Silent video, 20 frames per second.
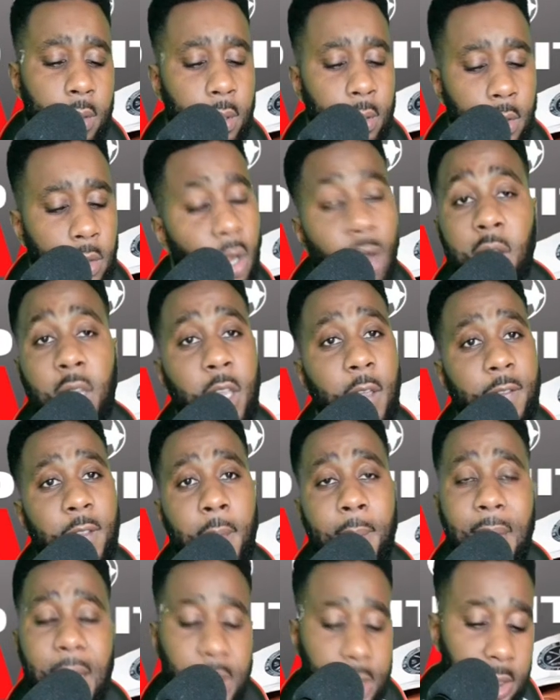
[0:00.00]
Don't give the
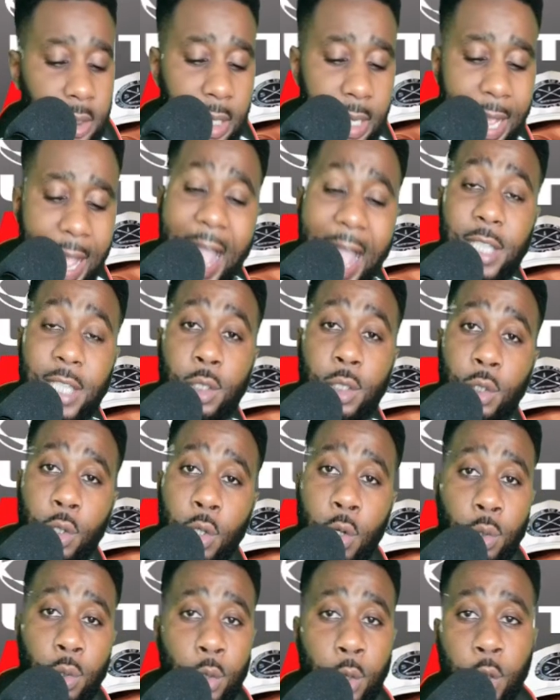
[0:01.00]
match today. Has to
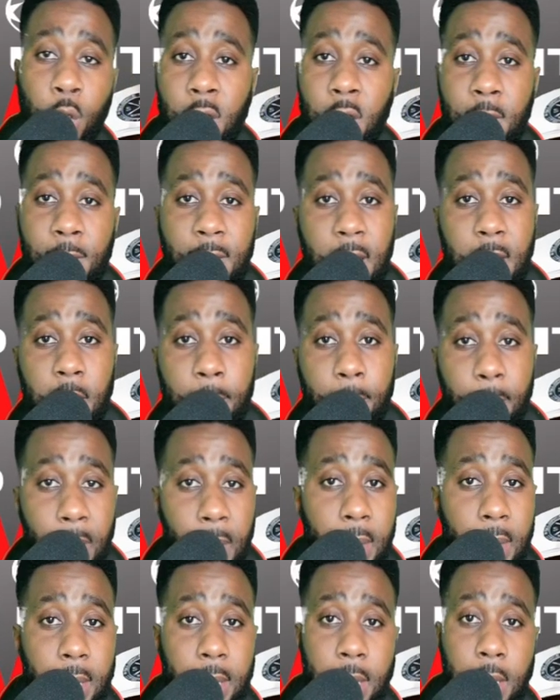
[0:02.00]
go to Donny van de
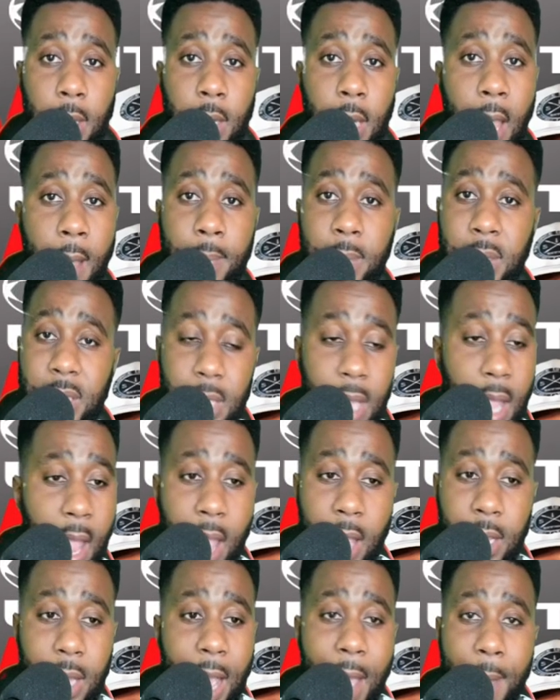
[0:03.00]
Beek.
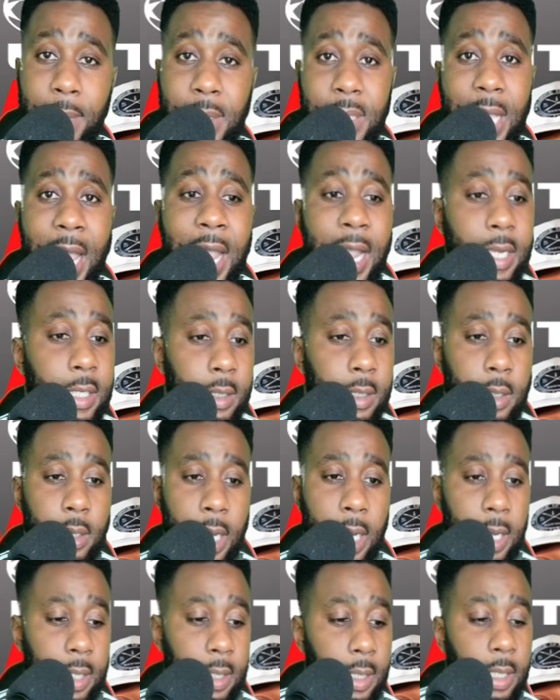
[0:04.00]
I'm tired.
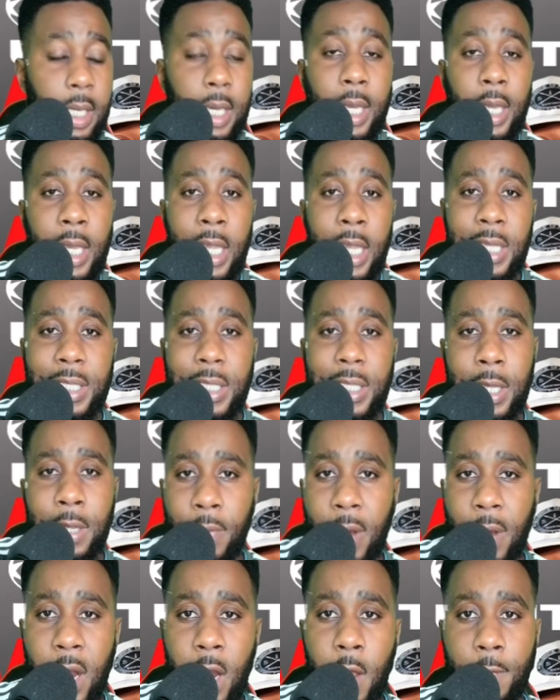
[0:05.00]
Like, he's
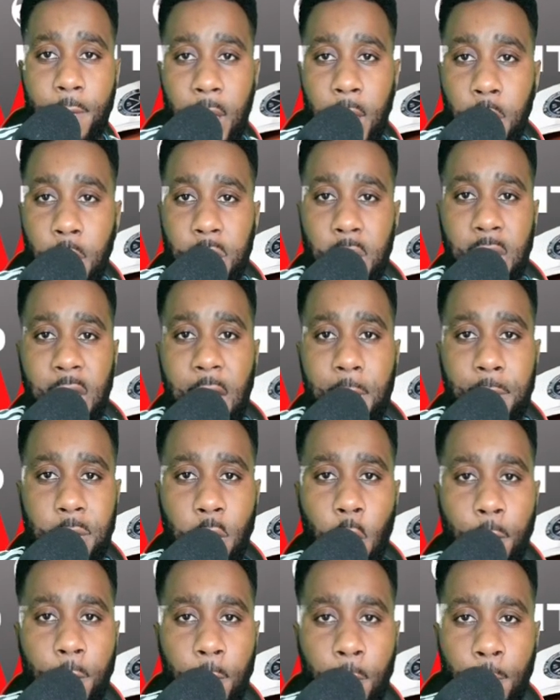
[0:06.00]
irrelevant. He doesn't get
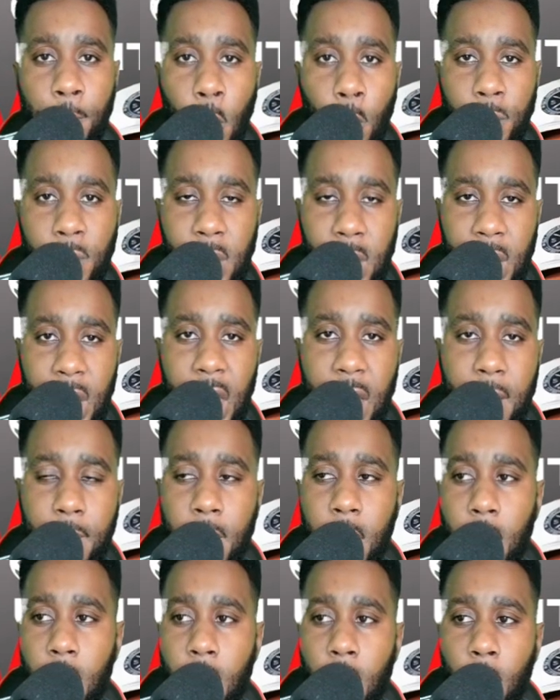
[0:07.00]
himself involved in the game.
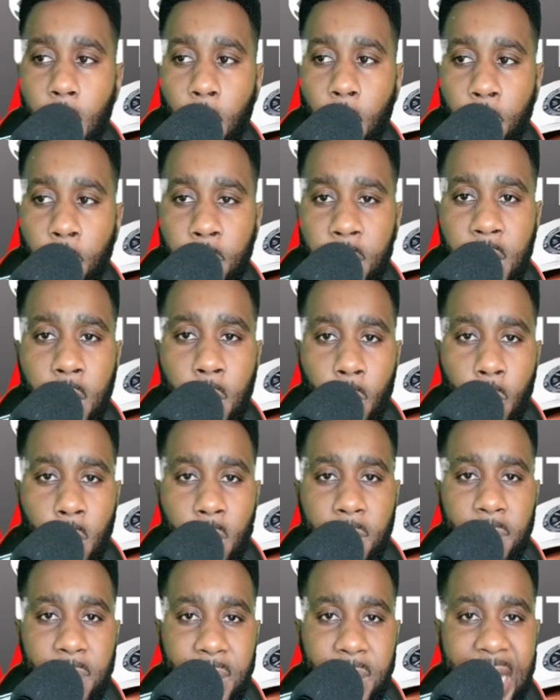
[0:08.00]
We
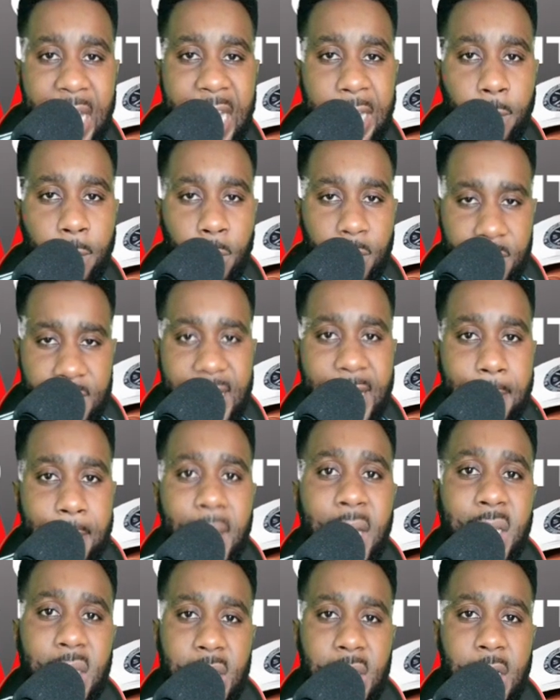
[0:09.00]
were playing with 10
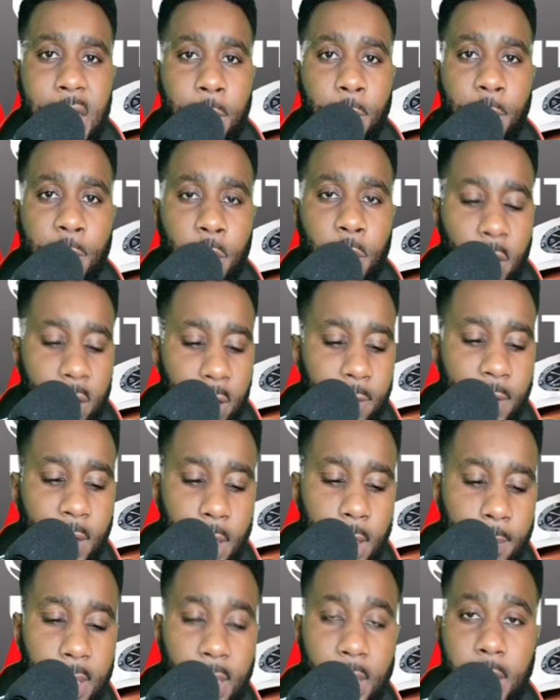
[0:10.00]
men today with Donny van
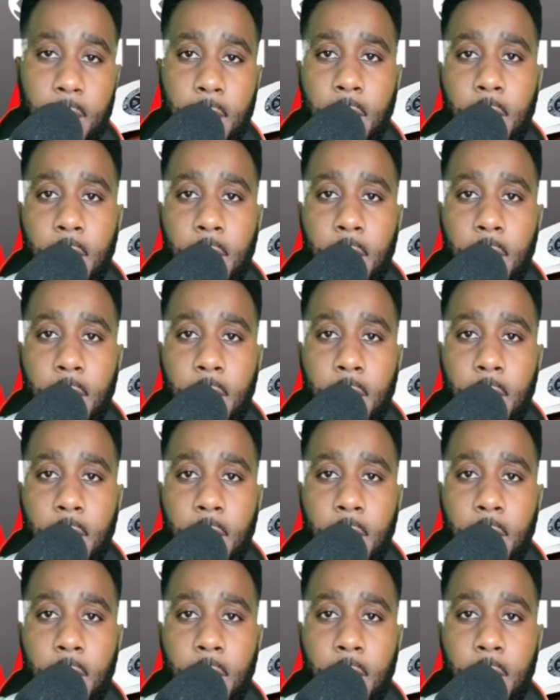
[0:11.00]
de Beek.